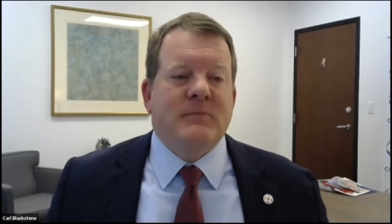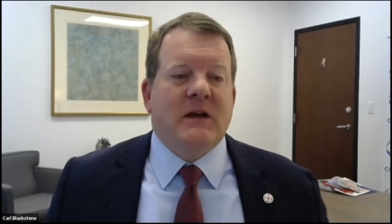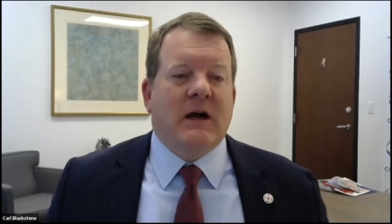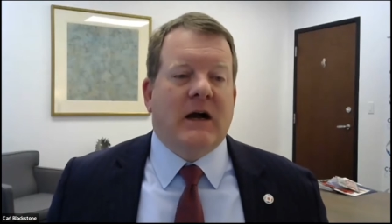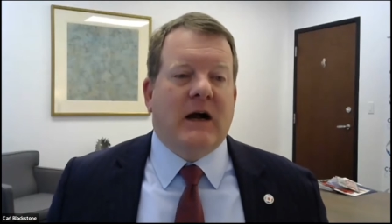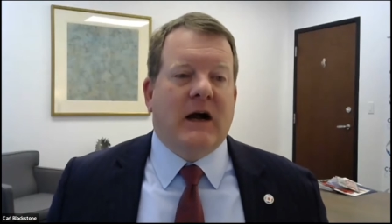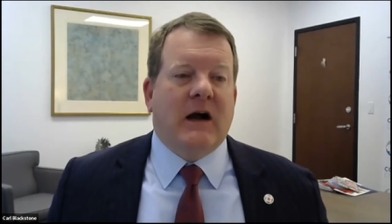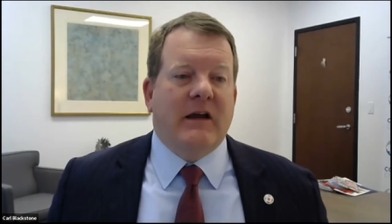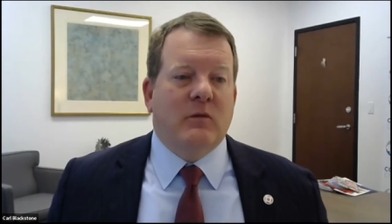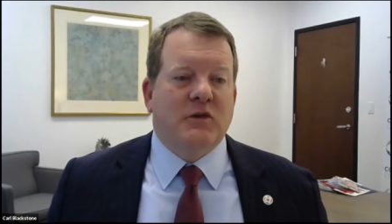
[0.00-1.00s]
Uh,
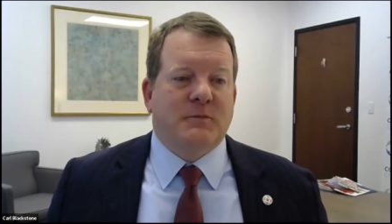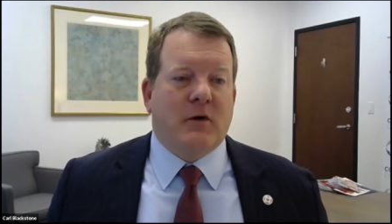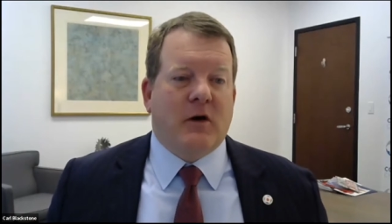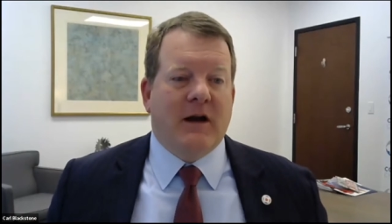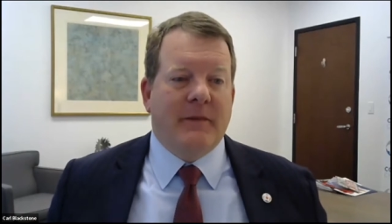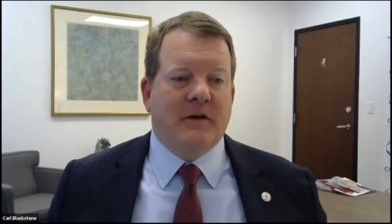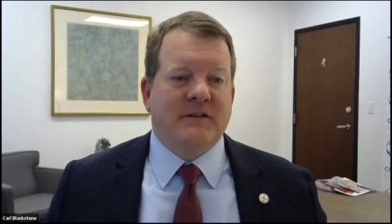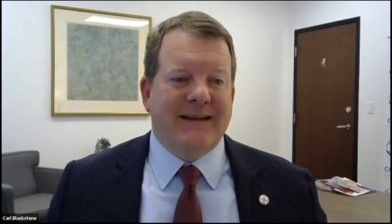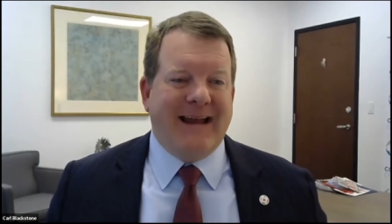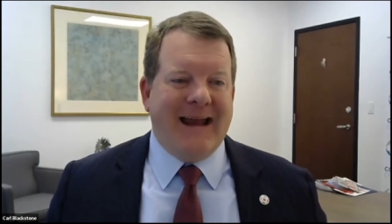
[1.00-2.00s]
it was brought up, there was
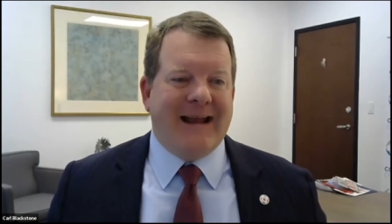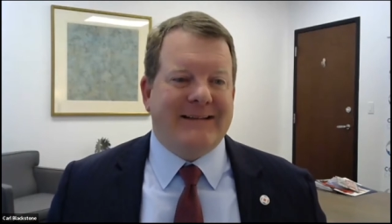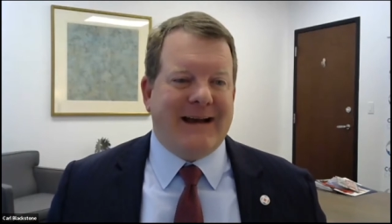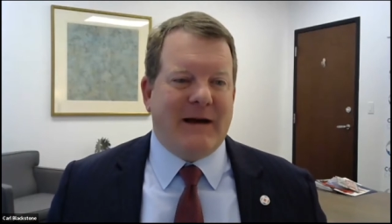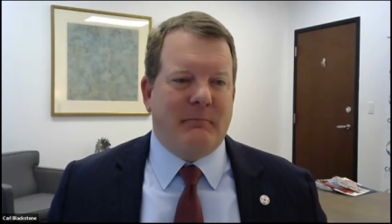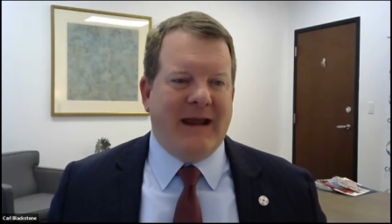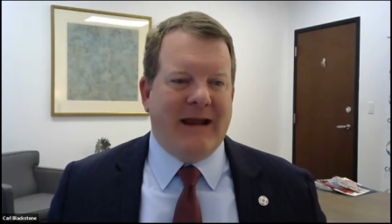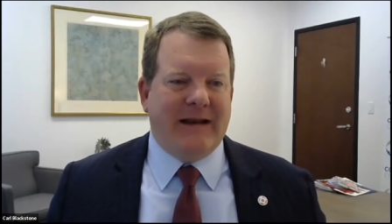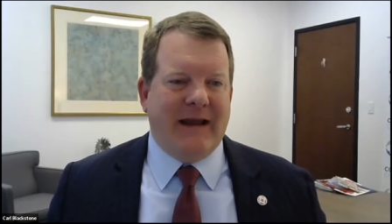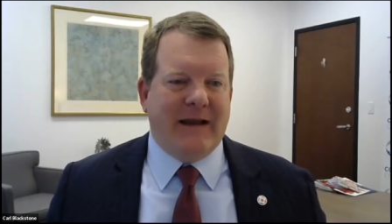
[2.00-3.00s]
an anti
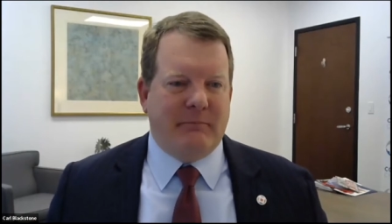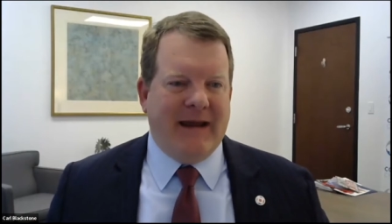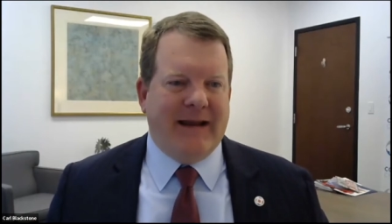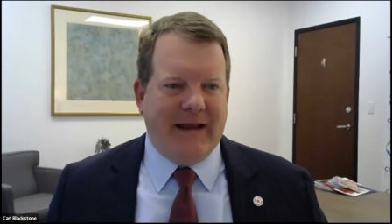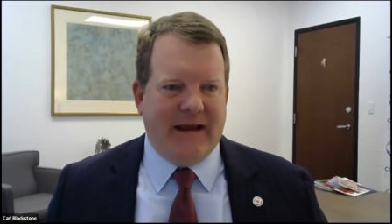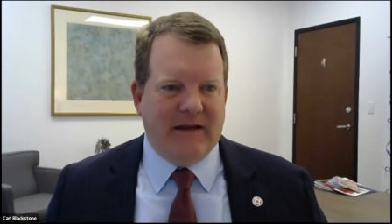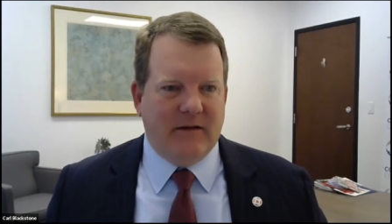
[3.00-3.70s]
mandate mandate